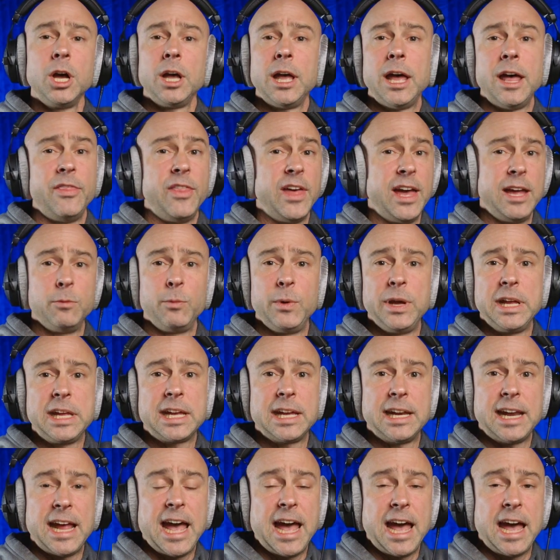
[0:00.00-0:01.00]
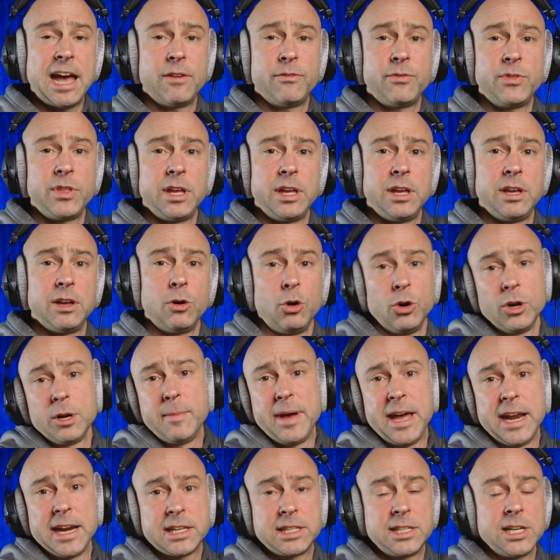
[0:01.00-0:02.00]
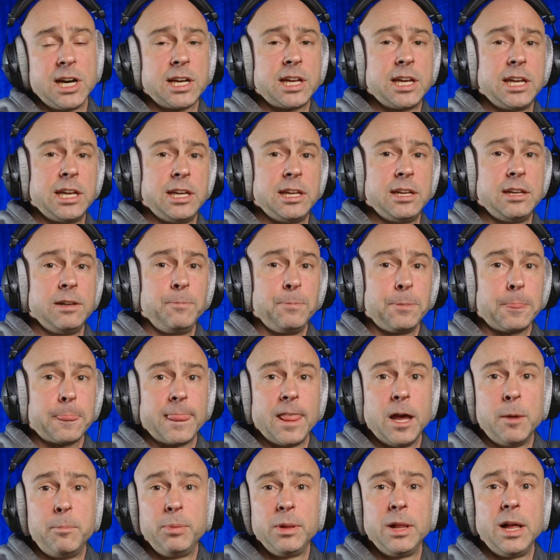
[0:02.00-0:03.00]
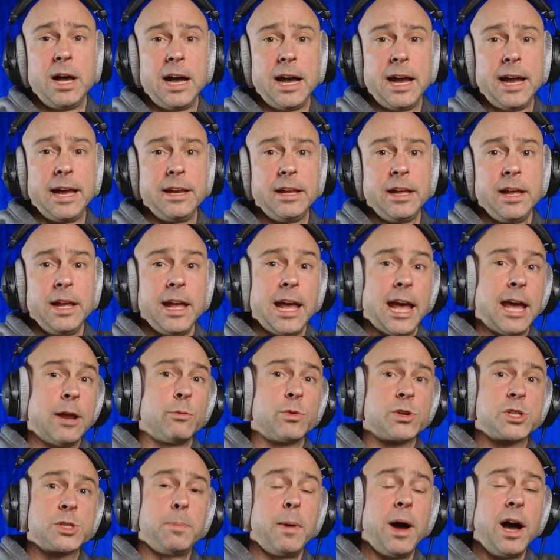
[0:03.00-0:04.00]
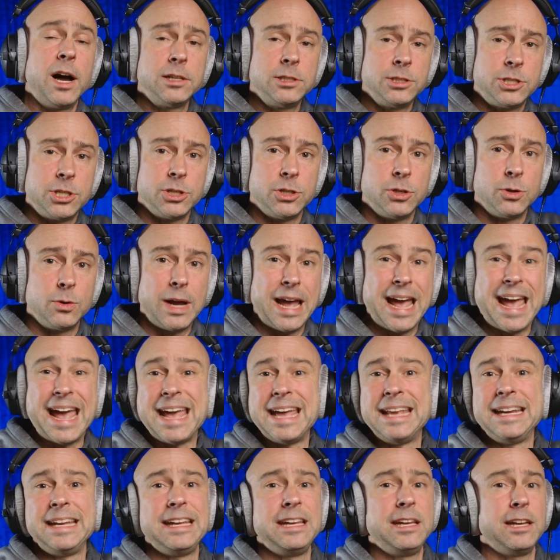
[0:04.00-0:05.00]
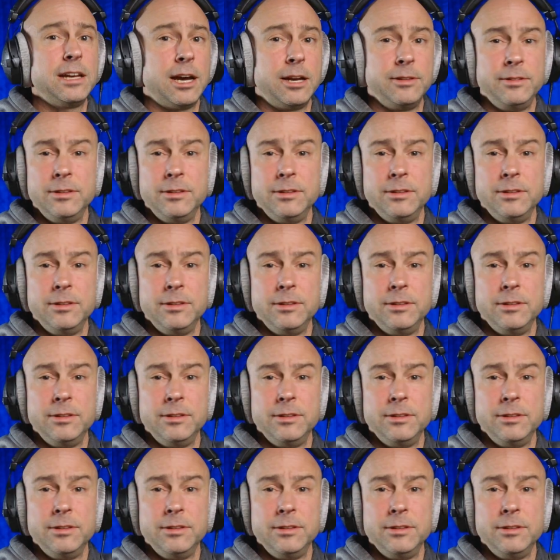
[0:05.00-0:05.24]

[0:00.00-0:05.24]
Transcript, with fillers: and then we can have the automatic ducking applied and respond to any uh,